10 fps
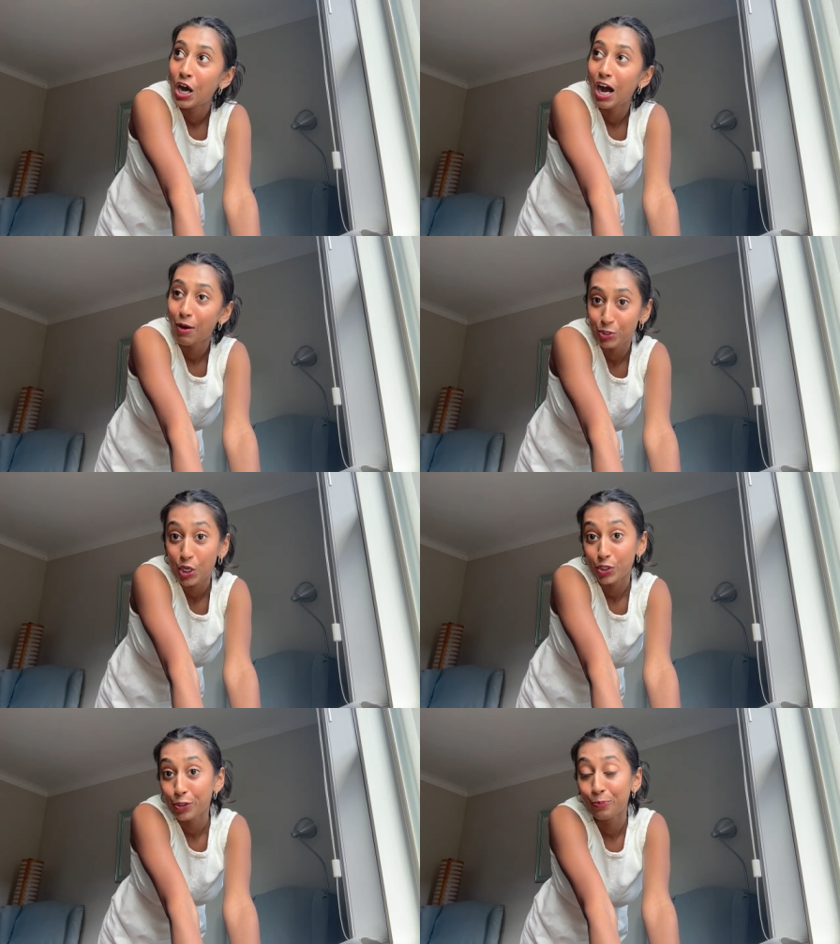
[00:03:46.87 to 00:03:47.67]
I was
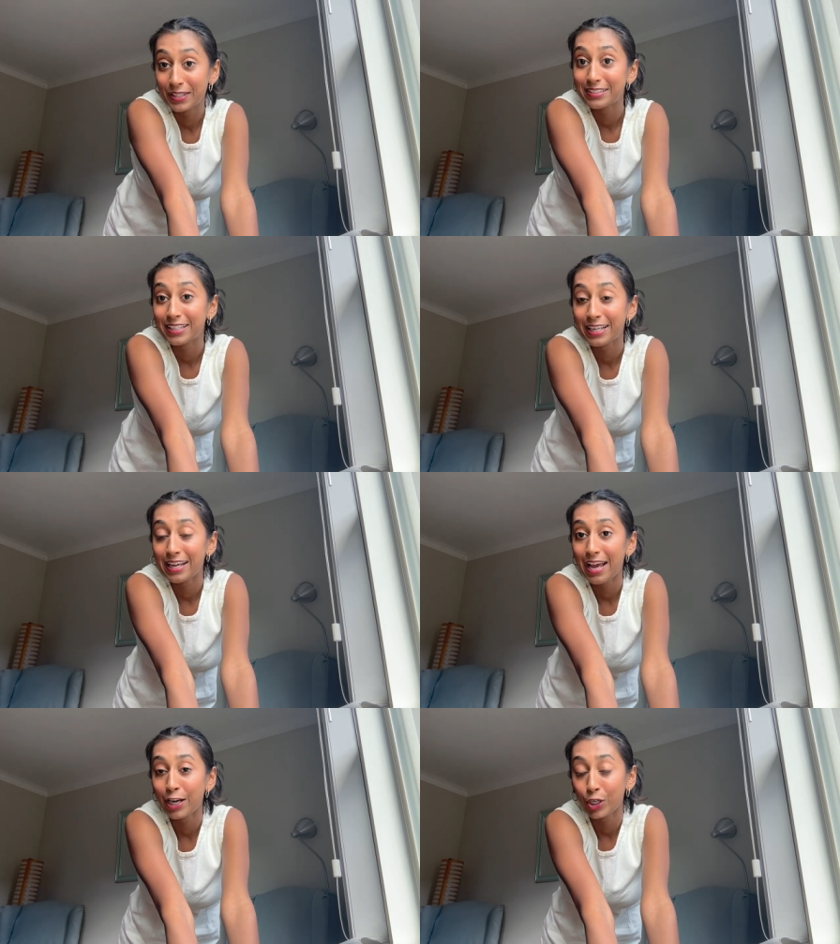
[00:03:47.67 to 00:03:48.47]
also building
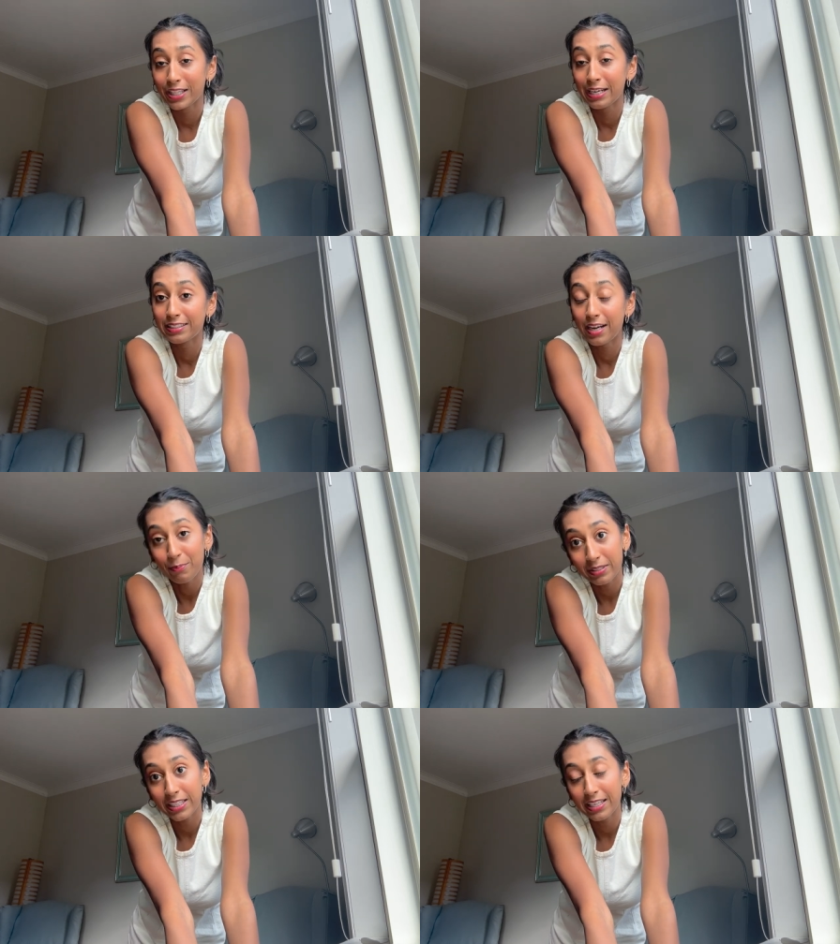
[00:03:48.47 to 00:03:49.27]
an online
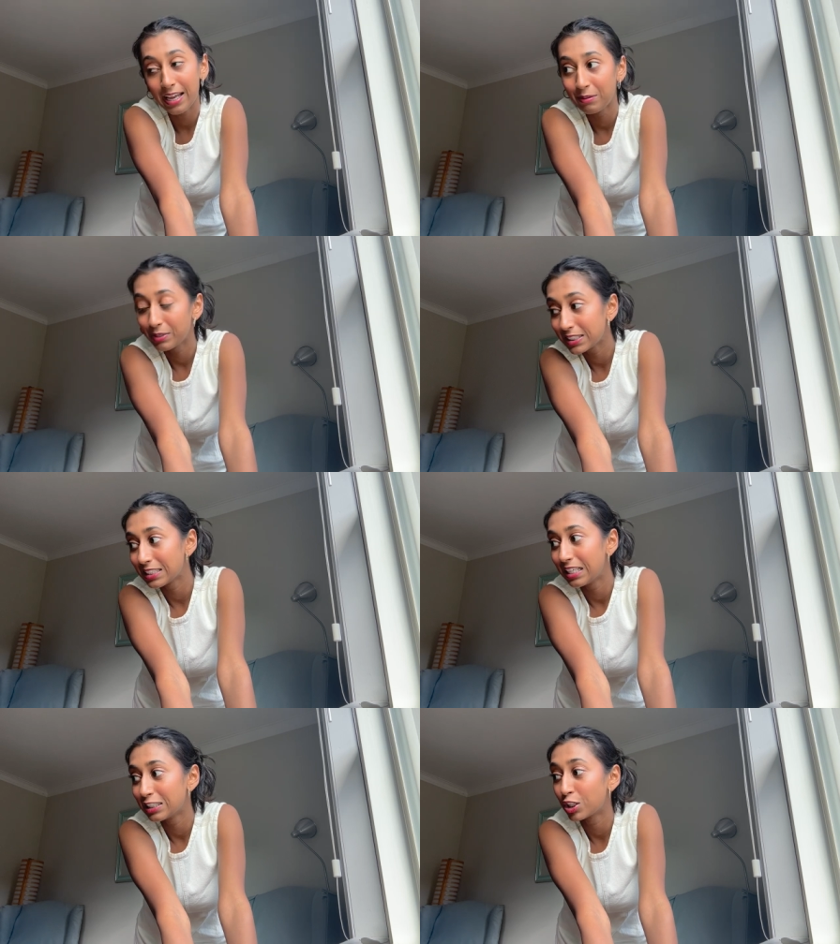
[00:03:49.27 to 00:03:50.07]
company and
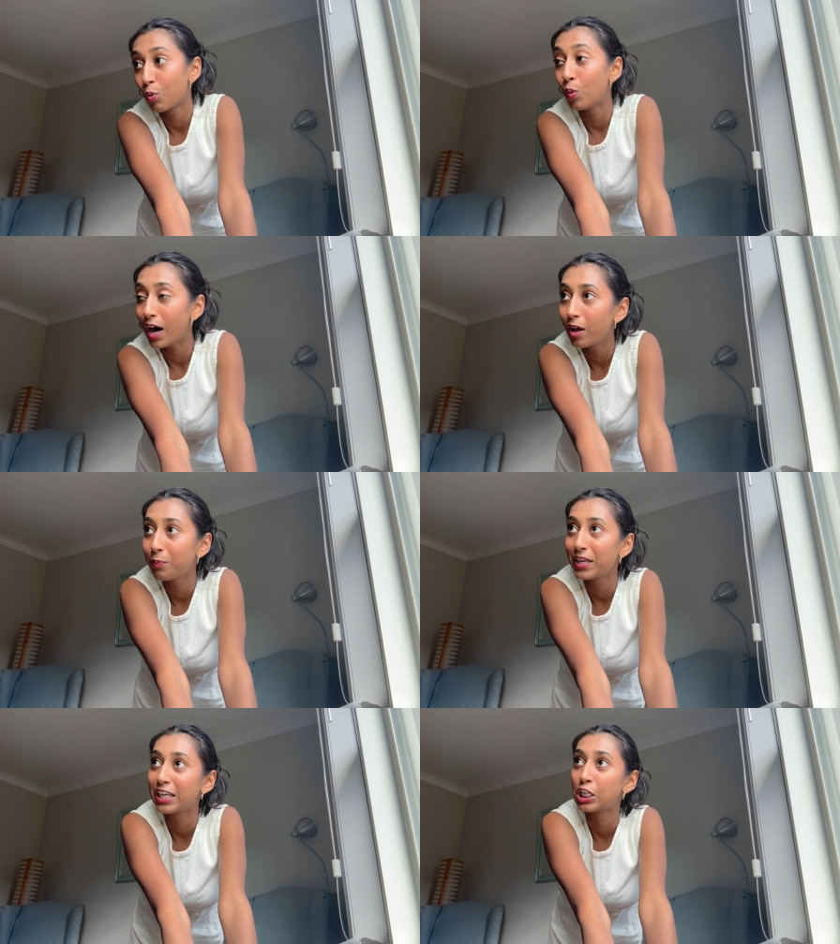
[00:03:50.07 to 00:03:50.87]
business while
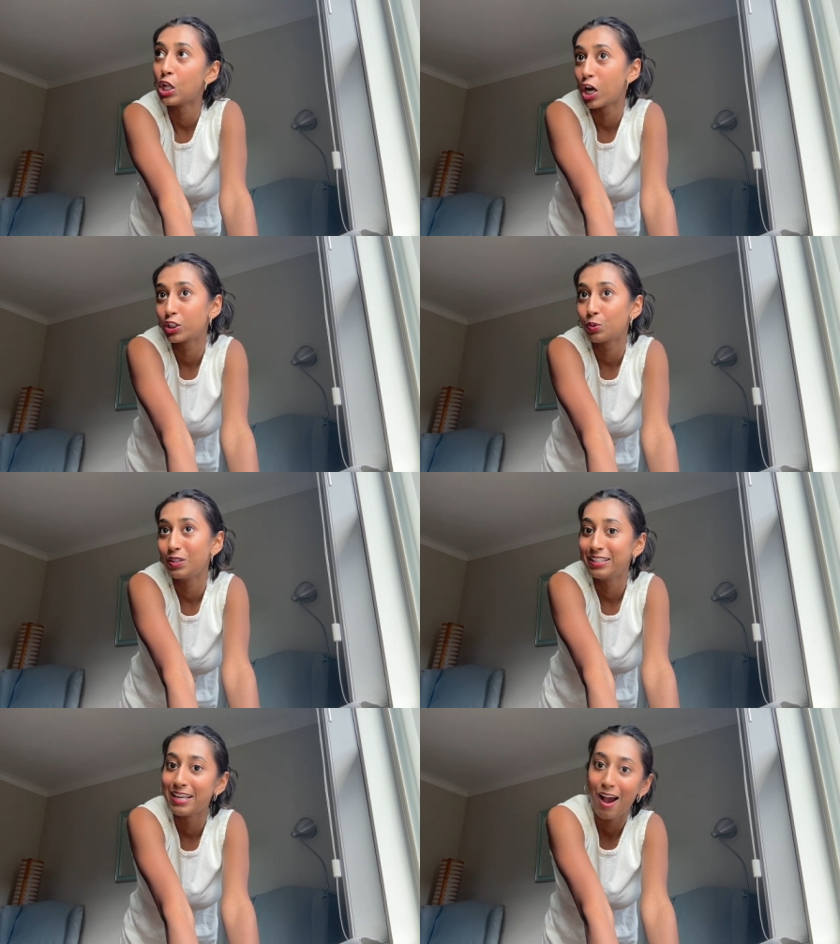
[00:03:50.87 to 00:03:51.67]
being in law school
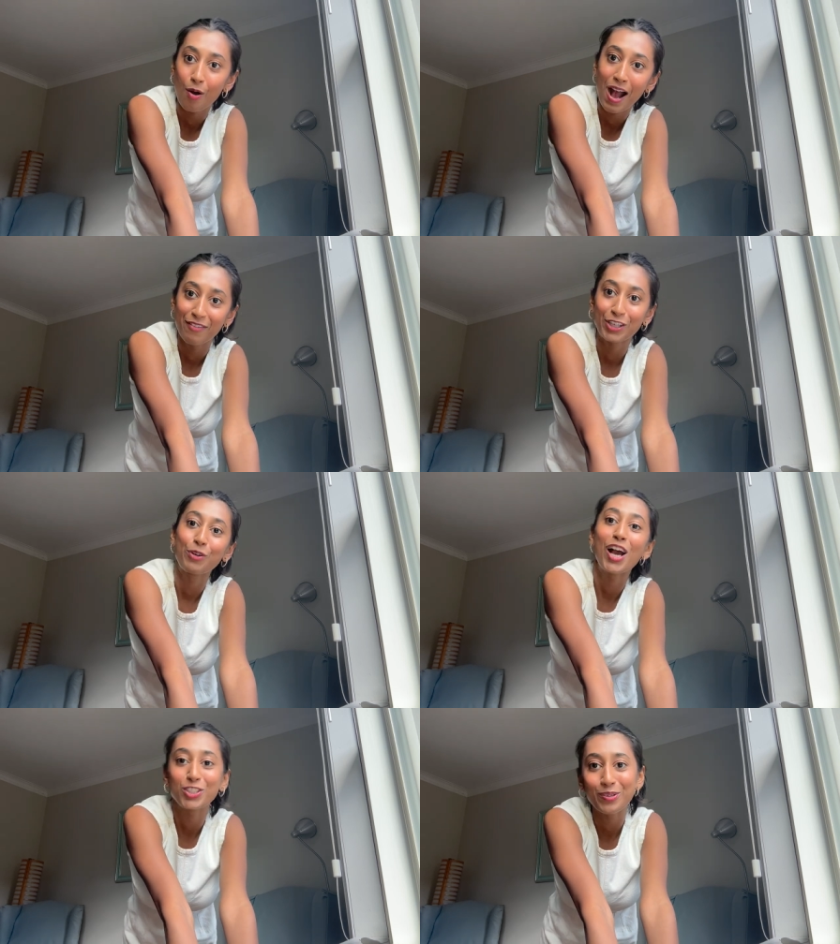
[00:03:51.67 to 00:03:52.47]
and now having
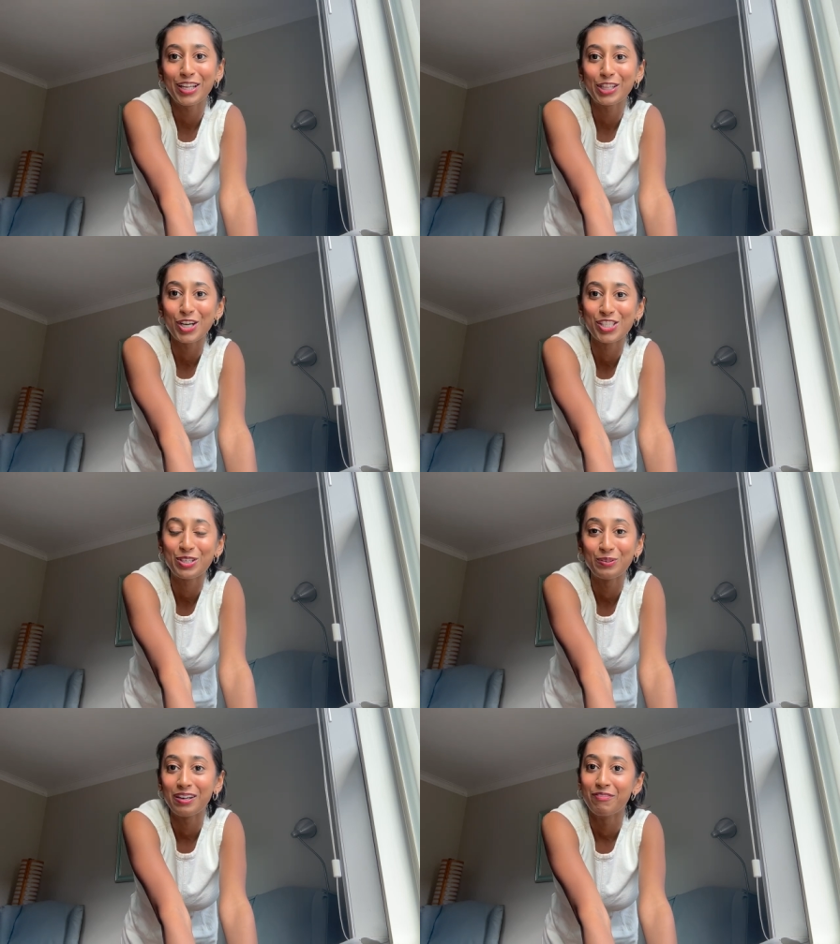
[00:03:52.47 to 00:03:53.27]
graduated law
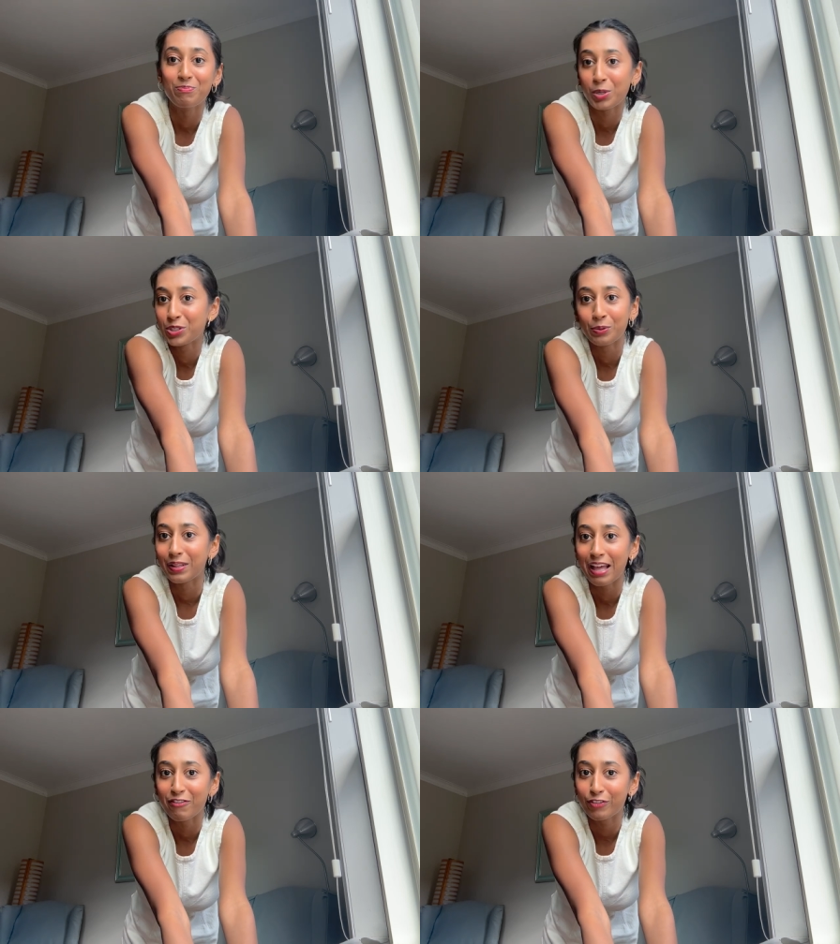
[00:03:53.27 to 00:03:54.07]
school, I'm
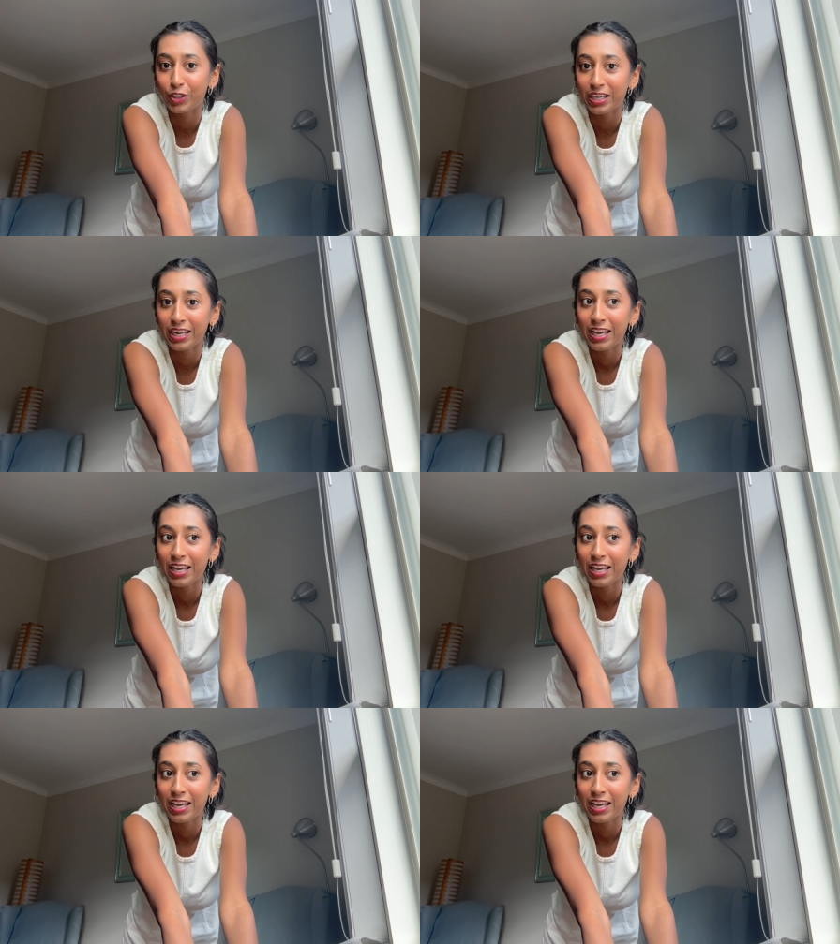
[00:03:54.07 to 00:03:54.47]
pursuing that fully.